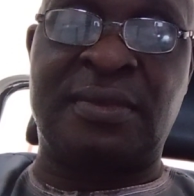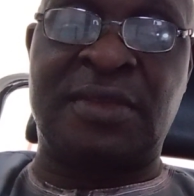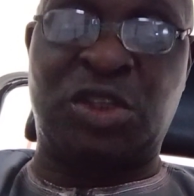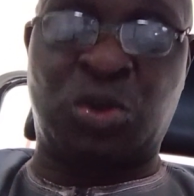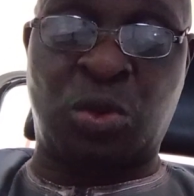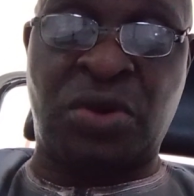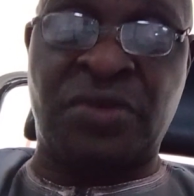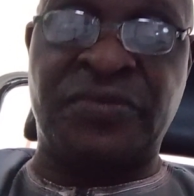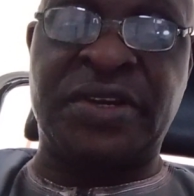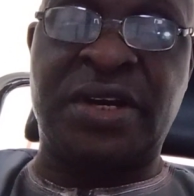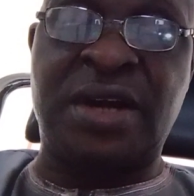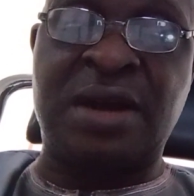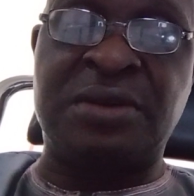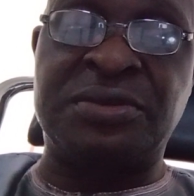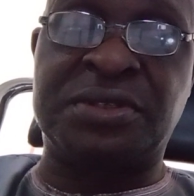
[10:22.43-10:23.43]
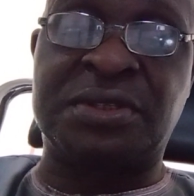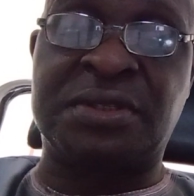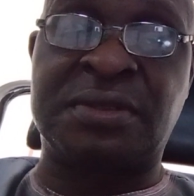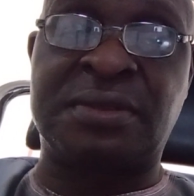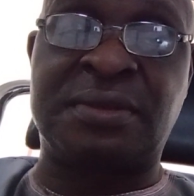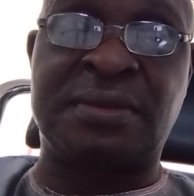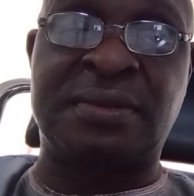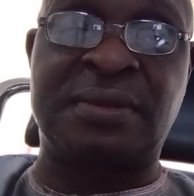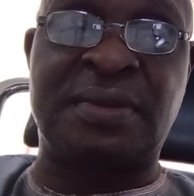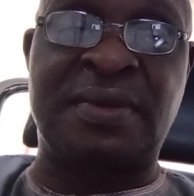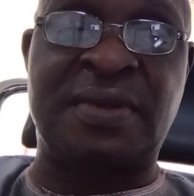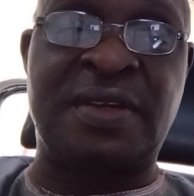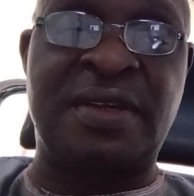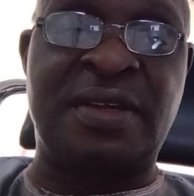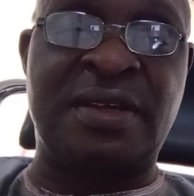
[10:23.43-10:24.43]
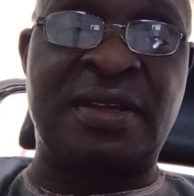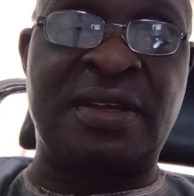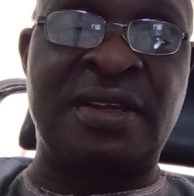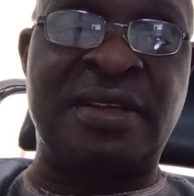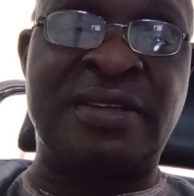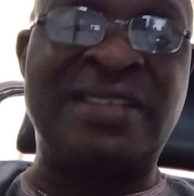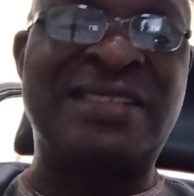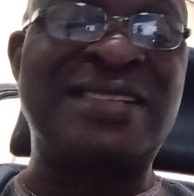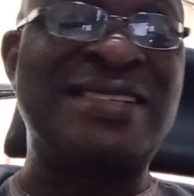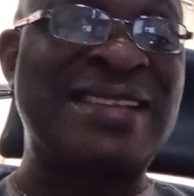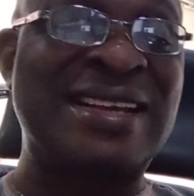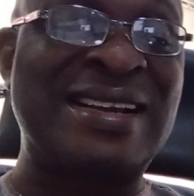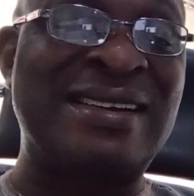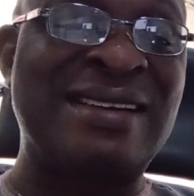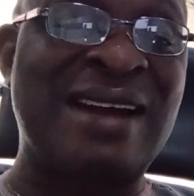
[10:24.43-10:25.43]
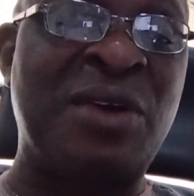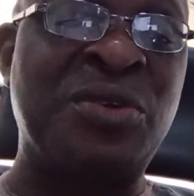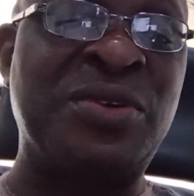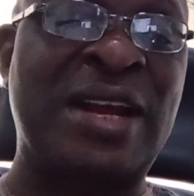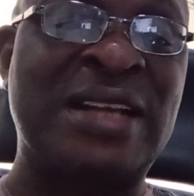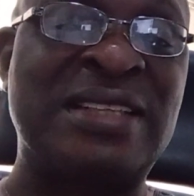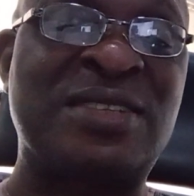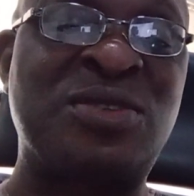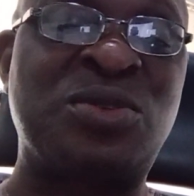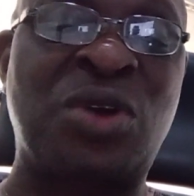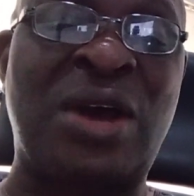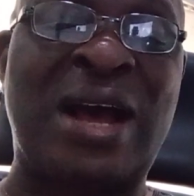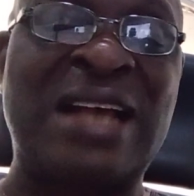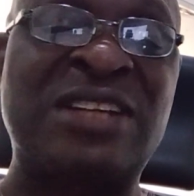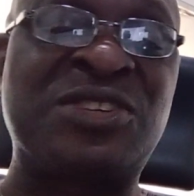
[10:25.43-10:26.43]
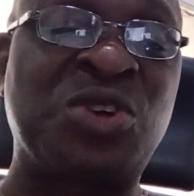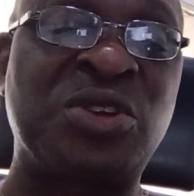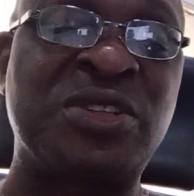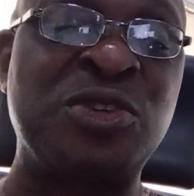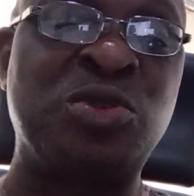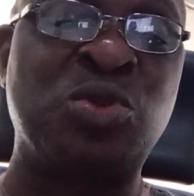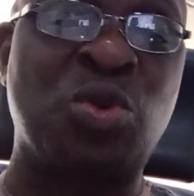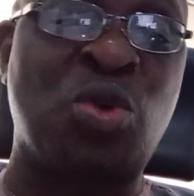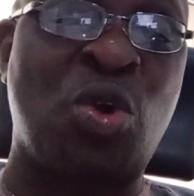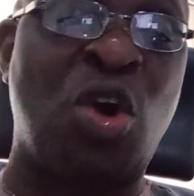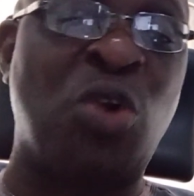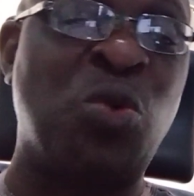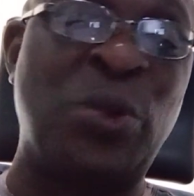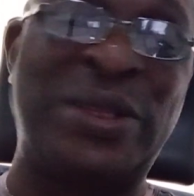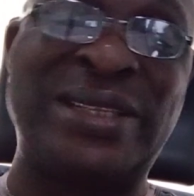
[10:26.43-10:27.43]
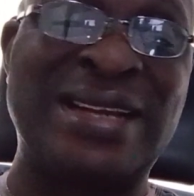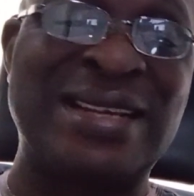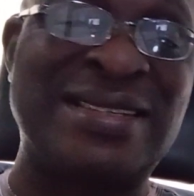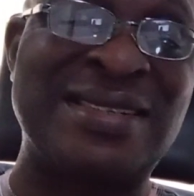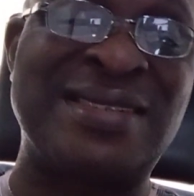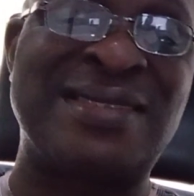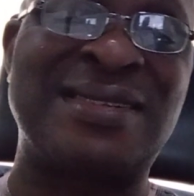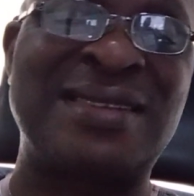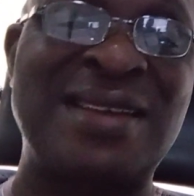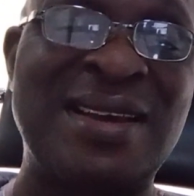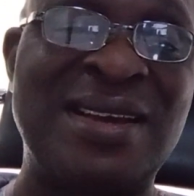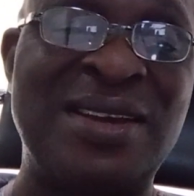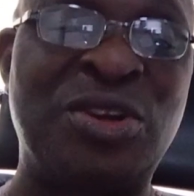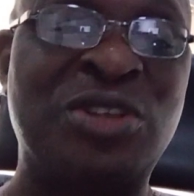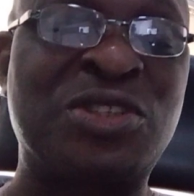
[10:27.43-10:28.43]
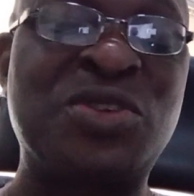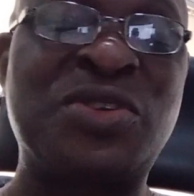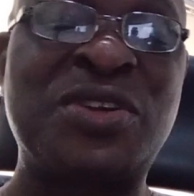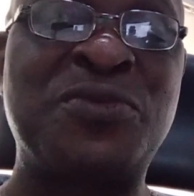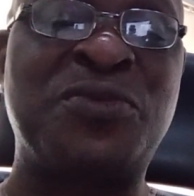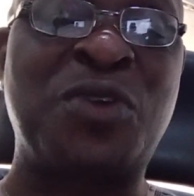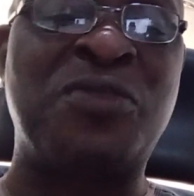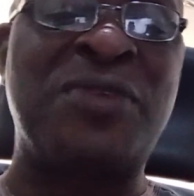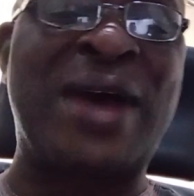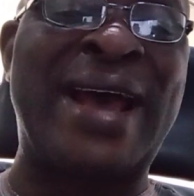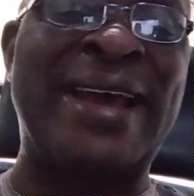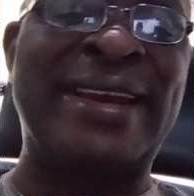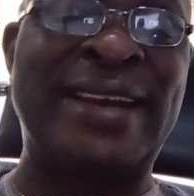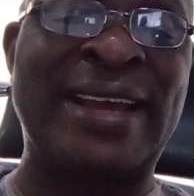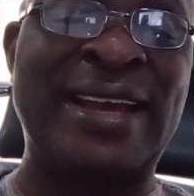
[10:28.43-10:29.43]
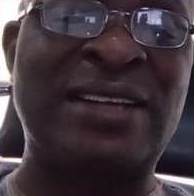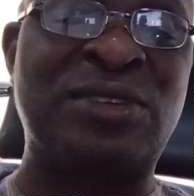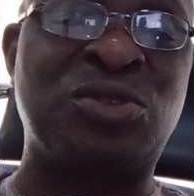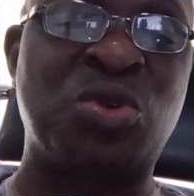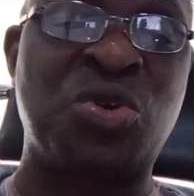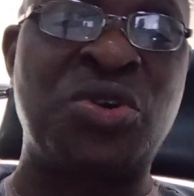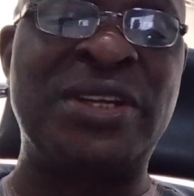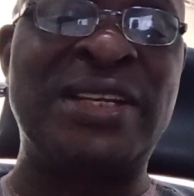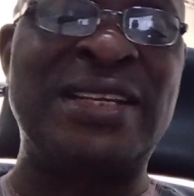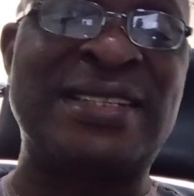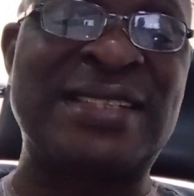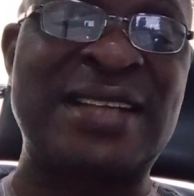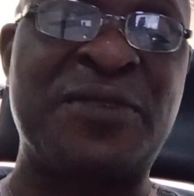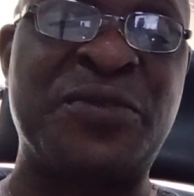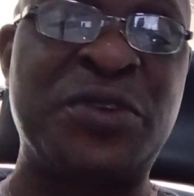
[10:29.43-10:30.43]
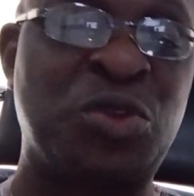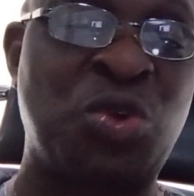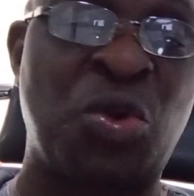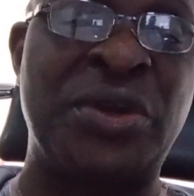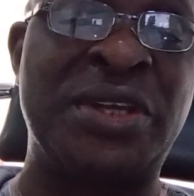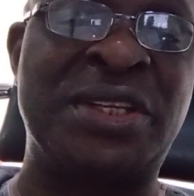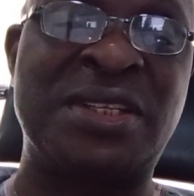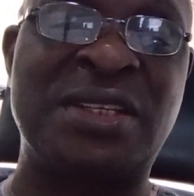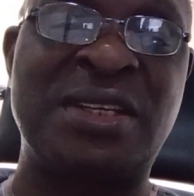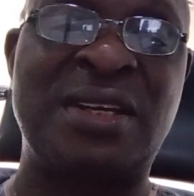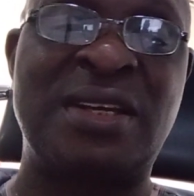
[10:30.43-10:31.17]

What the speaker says: It's one of the grounds. This is a ground that has nothing to call witnesses. It doesn't involve INEC throwing itself into it.